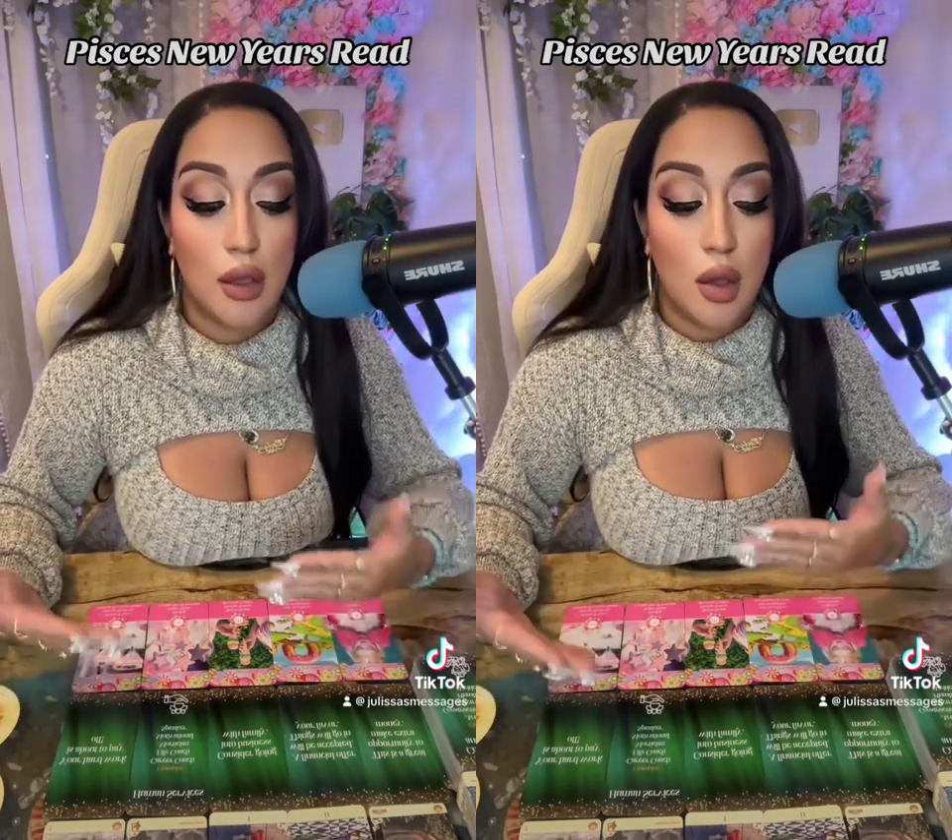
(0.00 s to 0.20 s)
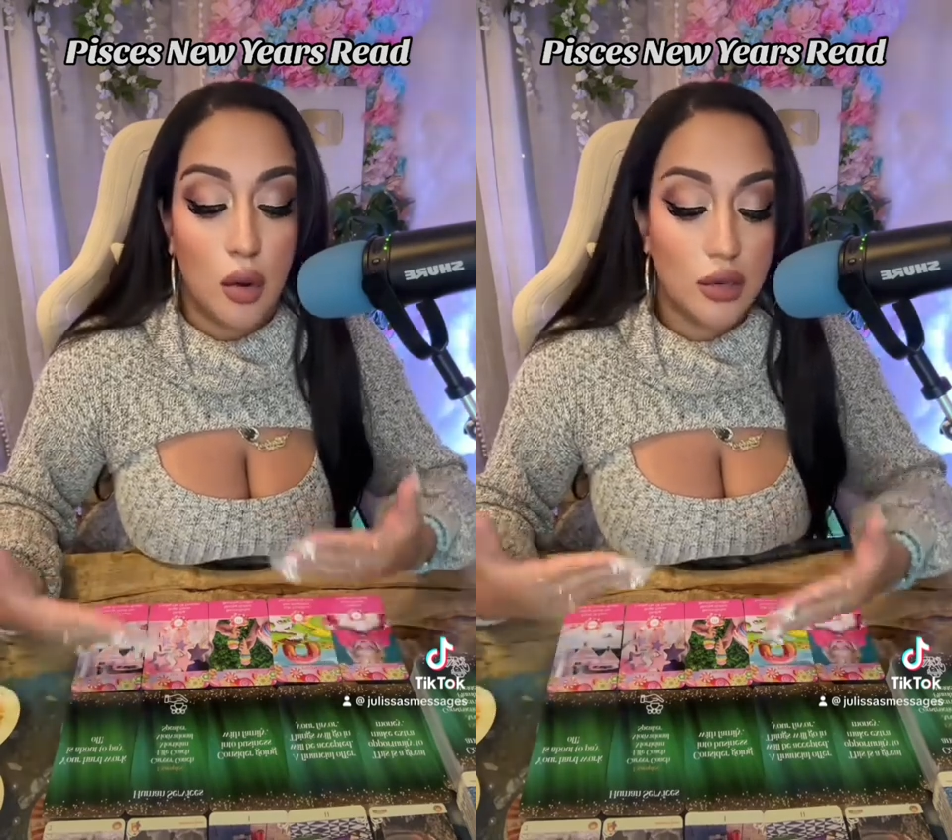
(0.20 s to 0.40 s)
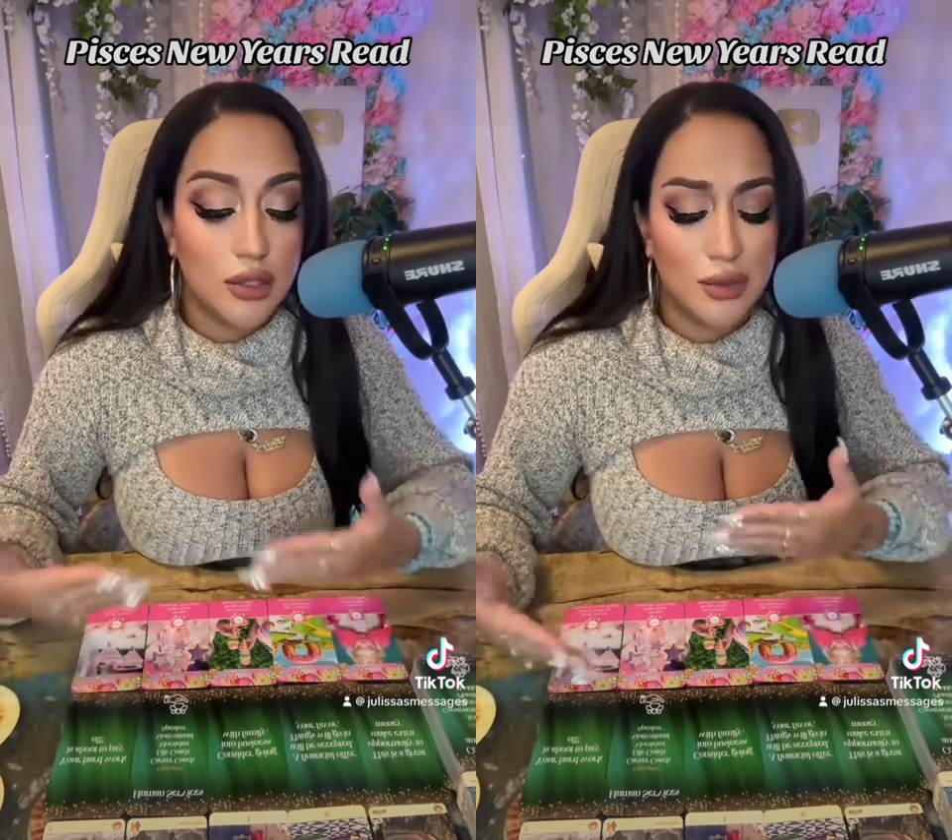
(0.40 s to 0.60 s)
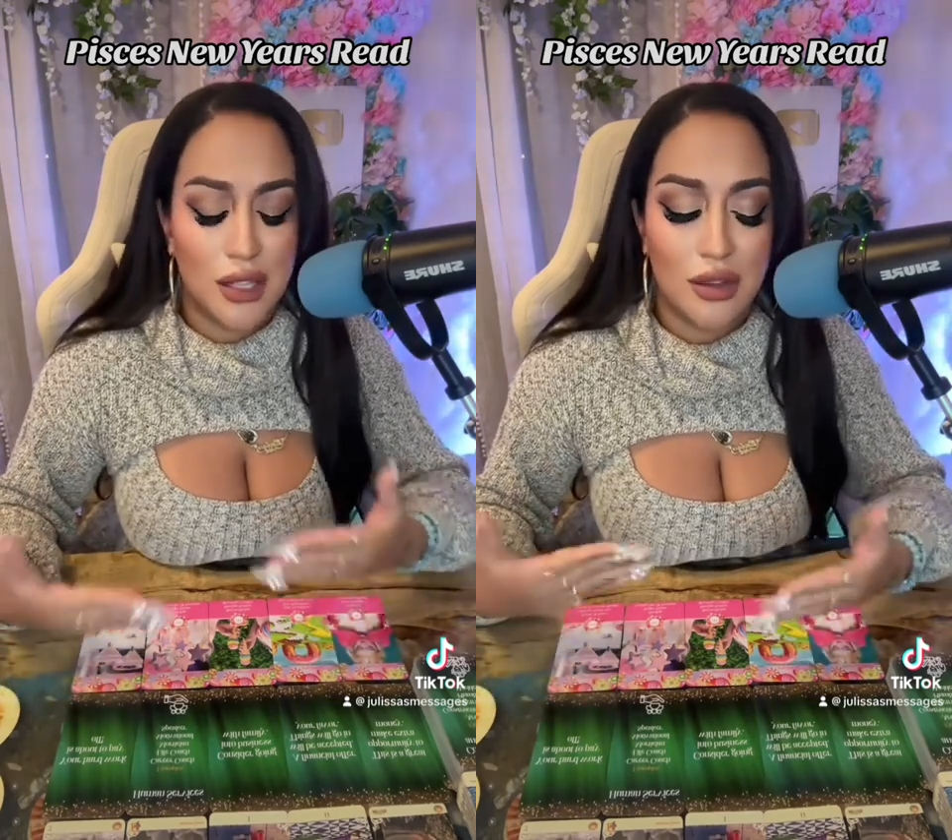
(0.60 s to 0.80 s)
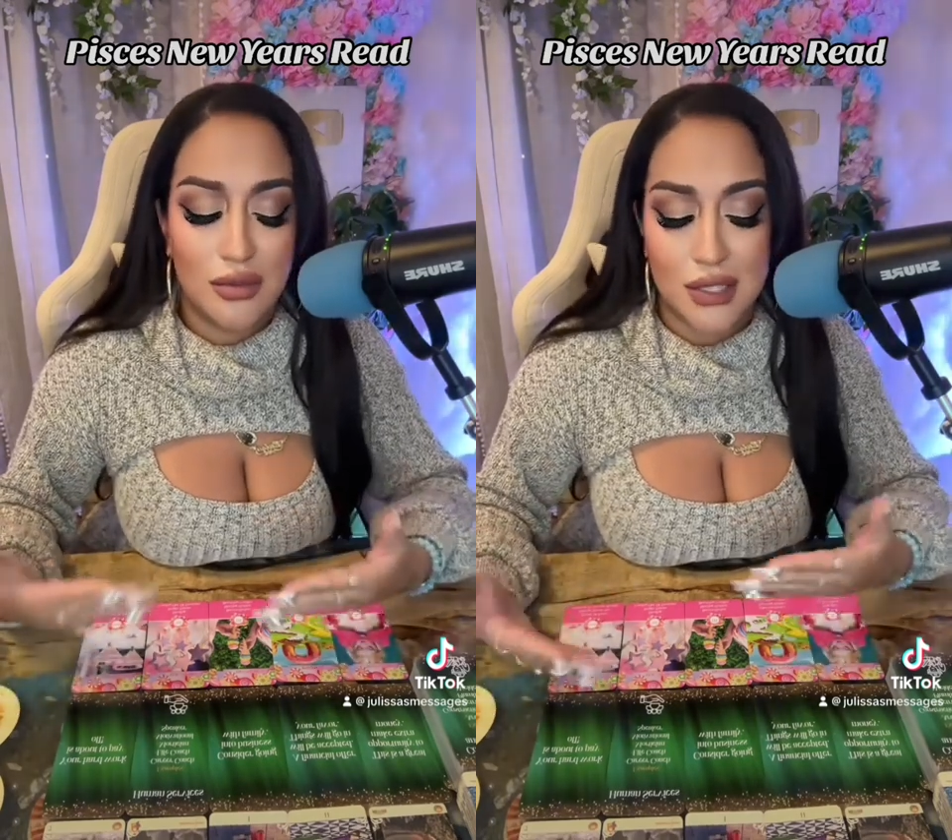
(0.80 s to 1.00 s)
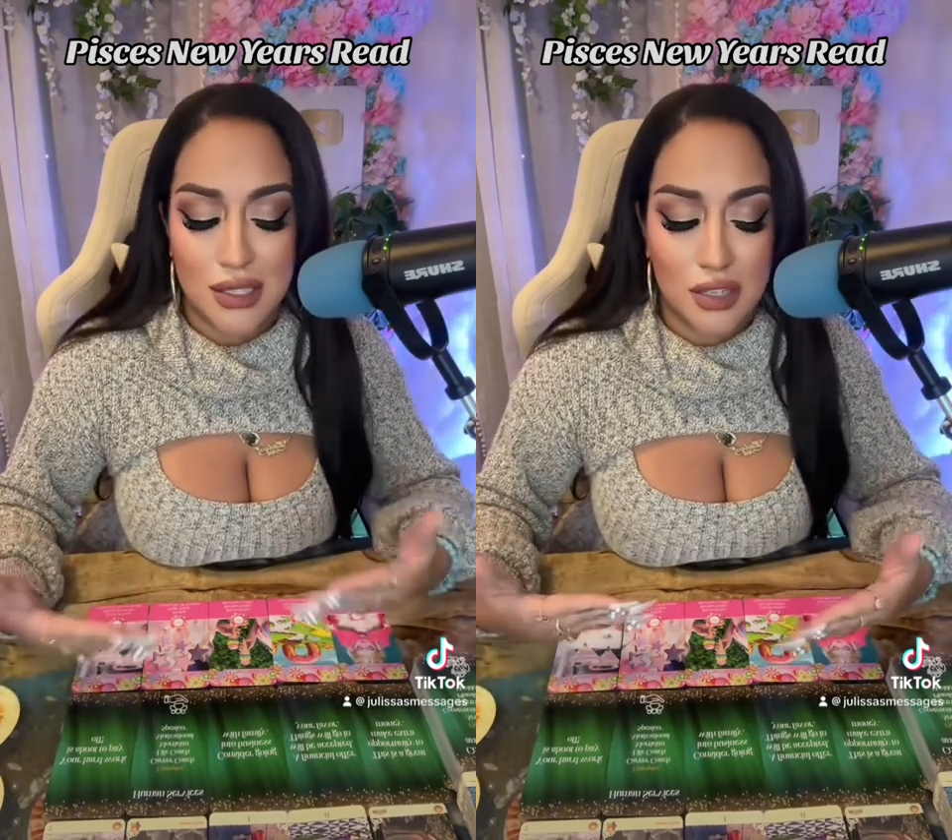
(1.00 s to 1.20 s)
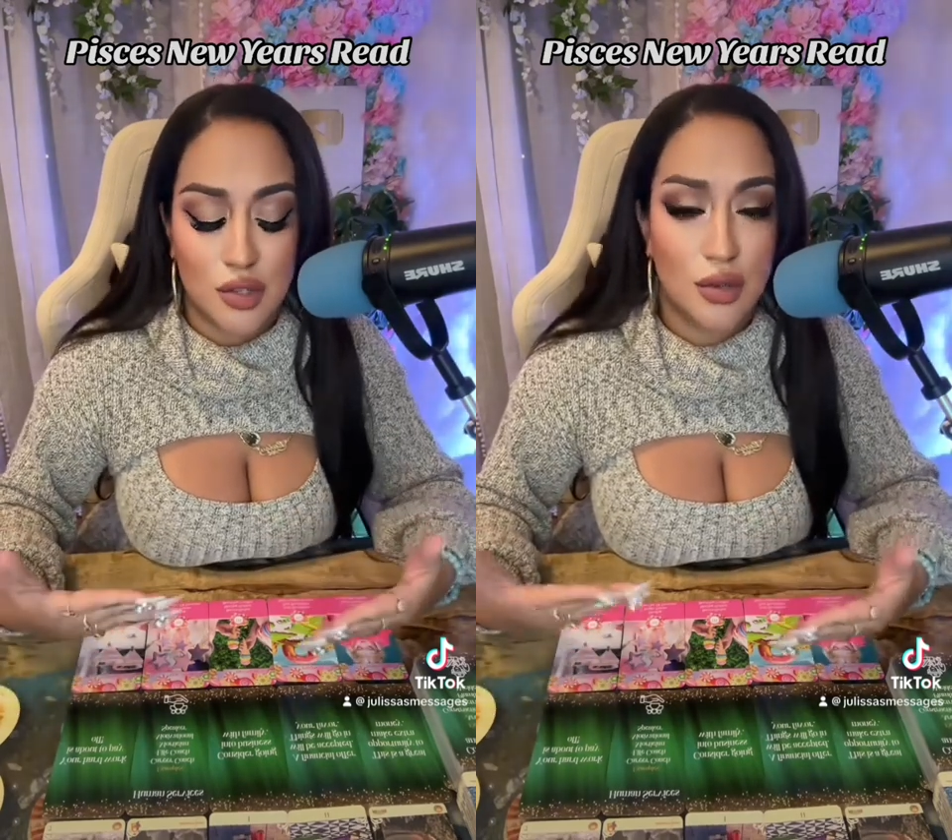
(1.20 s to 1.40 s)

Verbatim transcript: or something of this nature.